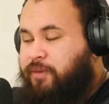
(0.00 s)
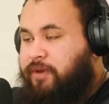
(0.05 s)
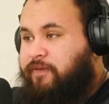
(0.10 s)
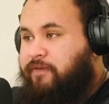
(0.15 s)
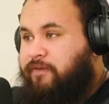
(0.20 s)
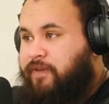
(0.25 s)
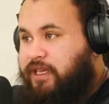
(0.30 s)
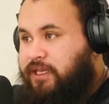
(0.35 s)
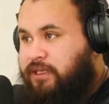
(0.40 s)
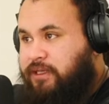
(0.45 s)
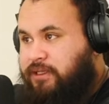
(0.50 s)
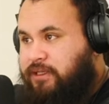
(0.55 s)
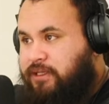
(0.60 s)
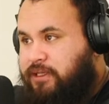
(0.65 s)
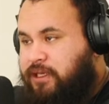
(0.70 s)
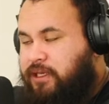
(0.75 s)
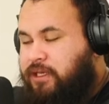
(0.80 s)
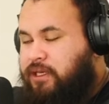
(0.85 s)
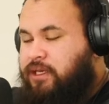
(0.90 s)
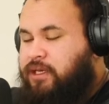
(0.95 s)
feels,
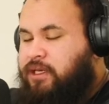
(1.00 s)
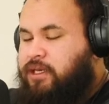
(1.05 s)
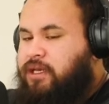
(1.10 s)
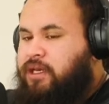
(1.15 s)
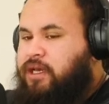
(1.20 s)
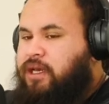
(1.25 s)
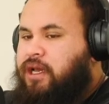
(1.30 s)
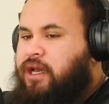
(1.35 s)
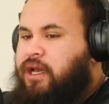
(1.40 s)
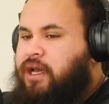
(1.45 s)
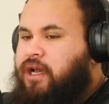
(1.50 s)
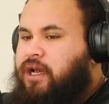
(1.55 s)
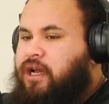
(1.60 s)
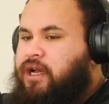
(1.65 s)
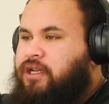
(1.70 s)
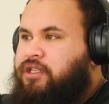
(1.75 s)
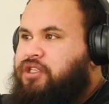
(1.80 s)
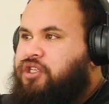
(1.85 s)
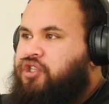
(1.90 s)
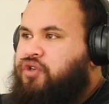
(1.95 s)

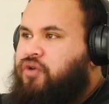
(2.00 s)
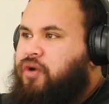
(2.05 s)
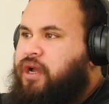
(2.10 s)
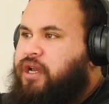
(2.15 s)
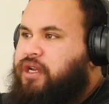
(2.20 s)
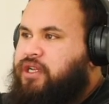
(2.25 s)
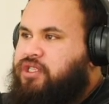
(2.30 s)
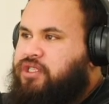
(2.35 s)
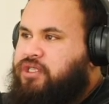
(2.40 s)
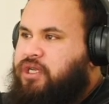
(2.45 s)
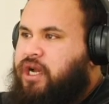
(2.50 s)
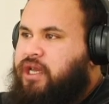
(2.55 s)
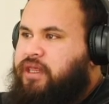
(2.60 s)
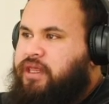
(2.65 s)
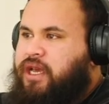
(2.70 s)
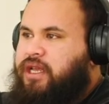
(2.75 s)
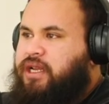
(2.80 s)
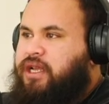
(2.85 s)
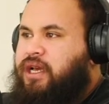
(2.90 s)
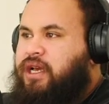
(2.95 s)
to try and assign
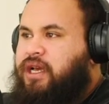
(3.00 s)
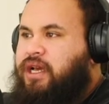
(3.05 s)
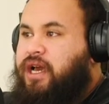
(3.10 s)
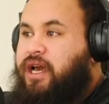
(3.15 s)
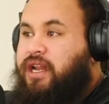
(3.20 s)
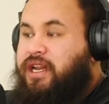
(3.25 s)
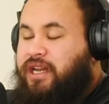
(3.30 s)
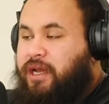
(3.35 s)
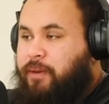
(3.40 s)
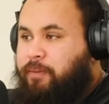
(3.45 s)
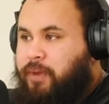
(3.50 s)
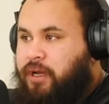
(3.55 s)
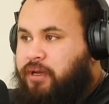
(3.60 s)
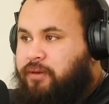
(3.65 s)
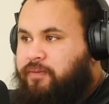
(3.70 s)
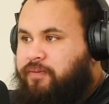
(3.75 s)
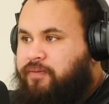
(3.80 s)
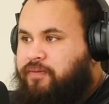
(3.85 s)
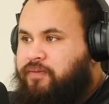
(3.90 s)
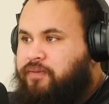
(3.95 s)
that a number
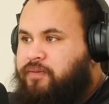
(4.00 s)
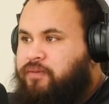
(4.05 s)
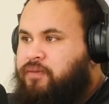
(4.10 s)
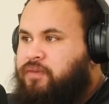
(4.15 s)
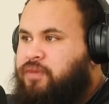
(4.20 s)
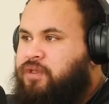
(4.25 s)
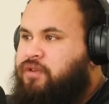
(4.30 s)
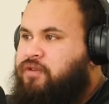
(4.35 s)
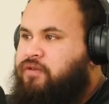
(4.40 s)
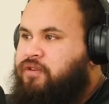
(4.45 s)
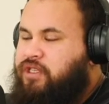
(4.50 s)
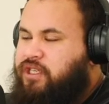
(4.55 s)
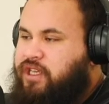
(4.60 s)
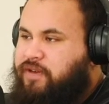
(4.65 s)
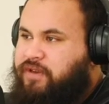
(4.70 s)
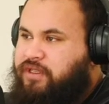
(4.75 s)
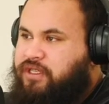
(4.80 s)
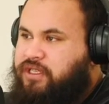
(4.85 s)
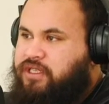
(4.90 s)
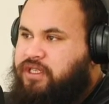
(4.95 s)
to give
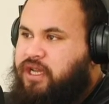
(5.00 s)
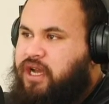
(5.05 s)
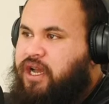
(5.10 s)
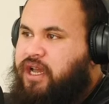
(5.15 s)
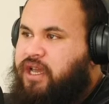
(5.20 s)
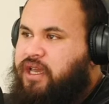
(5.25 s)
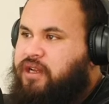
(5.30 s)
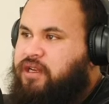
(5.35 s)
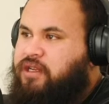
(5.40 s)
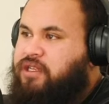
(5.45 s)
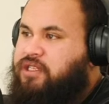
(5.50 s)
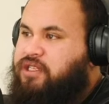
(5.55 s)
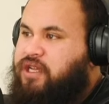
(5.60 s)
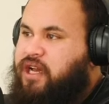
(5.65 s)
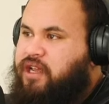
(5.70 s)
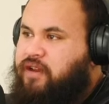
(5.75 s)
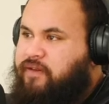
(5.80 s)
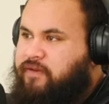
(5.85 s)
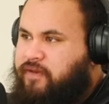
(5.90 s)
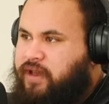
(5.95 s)
a desired
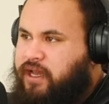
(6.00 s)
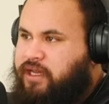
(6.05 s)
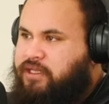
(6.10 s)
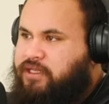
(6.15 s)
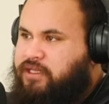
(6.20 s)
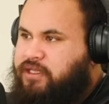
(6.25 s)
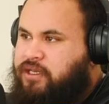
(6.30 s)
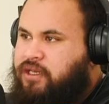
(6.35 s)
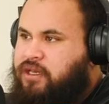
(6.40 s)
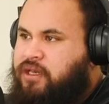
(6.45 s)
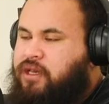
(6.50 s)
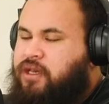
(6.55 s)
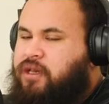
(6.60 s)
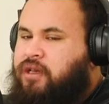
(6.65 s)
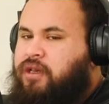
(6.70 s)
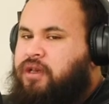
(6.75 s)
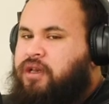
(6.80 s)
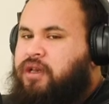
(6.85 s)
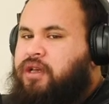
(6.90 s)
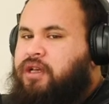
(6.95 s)
effect.
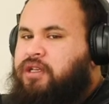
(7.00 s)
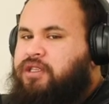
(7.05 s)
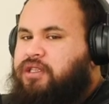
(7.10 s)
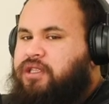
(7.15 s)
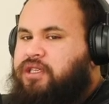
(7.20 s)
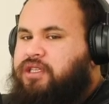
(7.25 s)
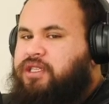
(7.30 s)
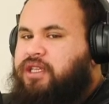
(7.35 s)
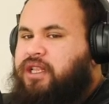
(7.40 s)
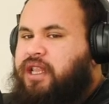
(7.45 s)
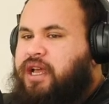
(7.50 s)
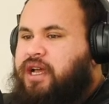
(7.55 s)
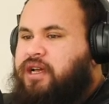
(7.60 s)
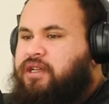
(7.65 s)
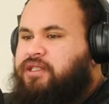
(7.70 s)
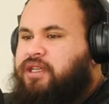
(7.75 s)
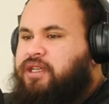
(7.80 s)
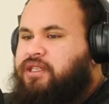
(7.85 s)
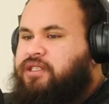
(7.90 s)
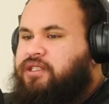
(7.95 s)
So this
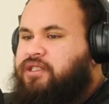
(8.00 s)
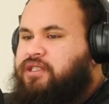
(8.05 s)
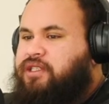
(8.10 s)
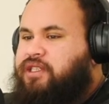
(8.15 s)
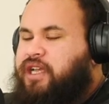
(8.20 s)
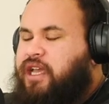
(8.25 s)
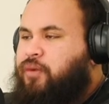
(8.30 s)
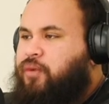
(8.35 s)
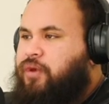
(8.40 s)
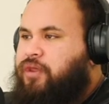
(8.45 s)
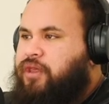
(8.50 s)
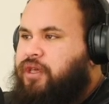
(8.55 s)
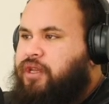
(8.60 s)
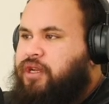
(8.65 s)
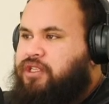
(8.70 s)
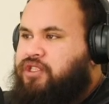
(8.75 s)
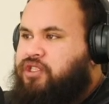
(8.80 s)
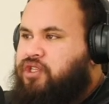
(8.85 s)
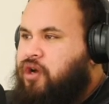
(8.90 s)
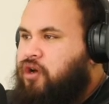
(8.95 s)
allows us to stay within
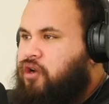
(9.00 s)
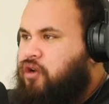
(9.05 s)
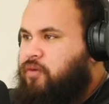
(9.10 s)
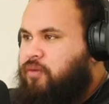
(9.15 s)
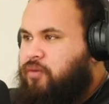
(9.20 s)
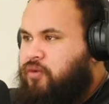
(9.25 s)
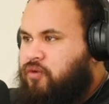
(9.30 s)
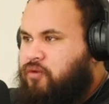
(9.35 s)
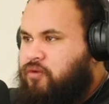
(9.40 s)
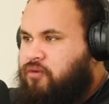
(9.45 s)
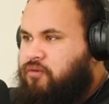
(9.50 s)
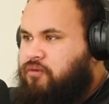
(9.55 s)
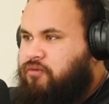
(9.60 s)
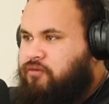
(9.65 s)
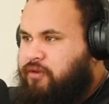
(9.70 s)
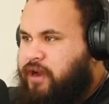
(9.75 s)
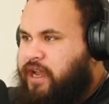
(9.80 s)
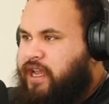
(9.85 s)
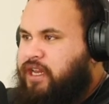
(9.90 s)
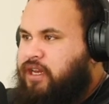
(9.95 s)
a tolerable
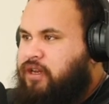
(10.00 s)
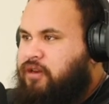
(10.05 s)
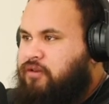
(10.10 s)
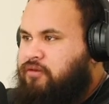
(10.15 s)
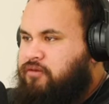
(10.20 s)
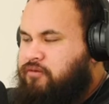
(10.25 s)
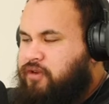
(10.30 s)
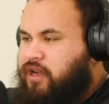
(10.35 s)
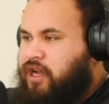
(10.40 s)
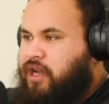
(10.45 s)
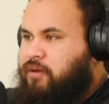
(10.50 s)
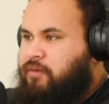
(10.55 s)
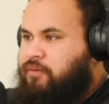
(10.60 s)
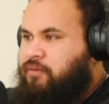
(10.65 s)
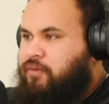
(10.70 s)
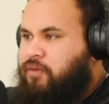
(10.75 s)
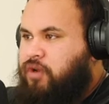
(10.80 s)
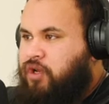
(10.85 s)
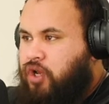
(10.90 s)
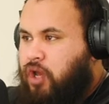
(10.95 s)

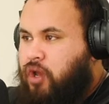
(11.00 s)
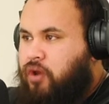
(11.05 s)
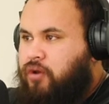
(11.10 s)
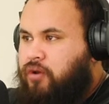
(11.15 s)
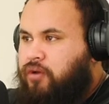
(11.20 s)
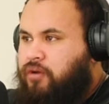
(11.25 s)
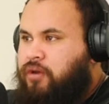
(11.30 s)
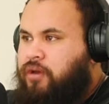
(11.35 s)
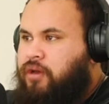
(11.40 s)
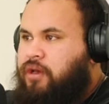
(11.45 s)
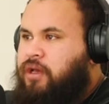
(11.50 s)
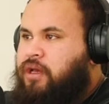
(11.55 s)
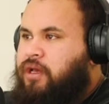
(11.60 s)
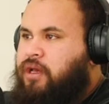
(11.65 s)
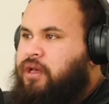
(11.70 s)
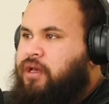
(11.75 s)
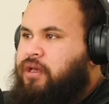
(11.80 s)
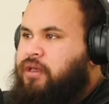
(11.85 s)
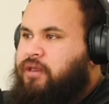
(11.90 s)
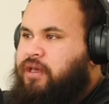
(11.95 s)
load
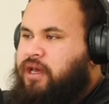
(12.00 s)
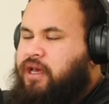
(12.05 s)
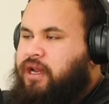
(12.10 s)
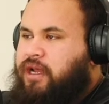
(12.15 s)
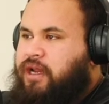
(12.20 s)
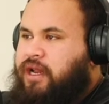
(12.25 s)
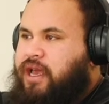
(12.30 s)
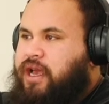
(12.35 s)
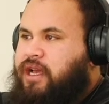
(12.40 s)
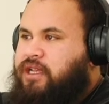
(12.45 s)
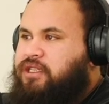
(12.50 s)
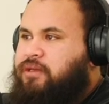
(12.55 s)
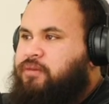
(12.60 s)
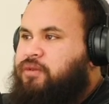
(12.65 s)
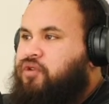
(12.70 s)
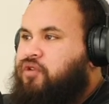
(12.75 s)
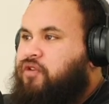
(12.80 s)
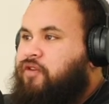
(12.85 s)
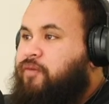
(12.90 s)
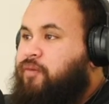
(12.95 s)
that allows some
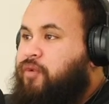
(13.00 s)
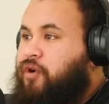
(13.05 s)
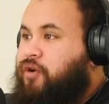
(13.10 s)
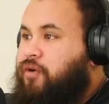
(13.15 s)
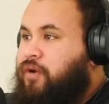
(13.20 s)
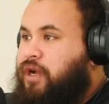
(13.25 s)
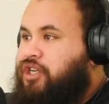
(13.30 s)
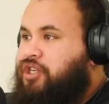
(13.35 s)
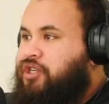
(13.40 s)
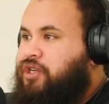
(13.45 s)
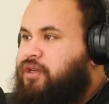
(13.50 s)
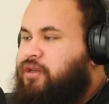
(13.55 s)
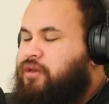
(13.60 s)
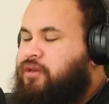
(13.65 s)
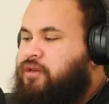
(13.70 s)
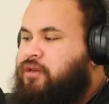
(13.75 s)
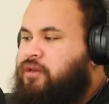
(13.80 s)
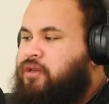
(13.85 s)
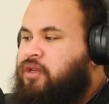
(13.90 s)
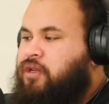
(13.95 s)
sort of progression
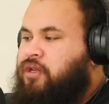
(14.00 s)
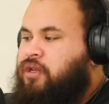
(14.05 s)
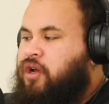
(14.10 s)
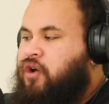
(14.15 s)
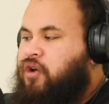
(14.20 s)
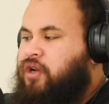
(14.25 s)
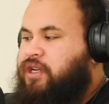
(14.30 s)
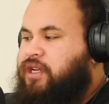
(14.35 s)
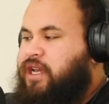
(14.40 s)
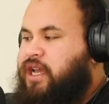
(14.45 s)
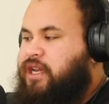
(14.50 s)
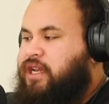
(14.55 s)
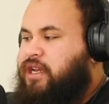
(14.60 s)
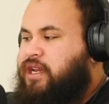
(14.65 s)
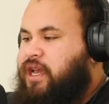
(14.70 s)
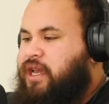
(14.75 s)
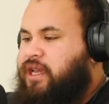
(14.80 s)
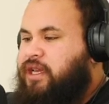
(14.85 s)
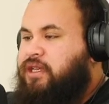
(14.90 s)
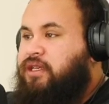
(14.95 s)
on a
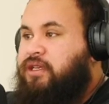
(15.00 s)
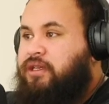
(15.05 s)
day-to-day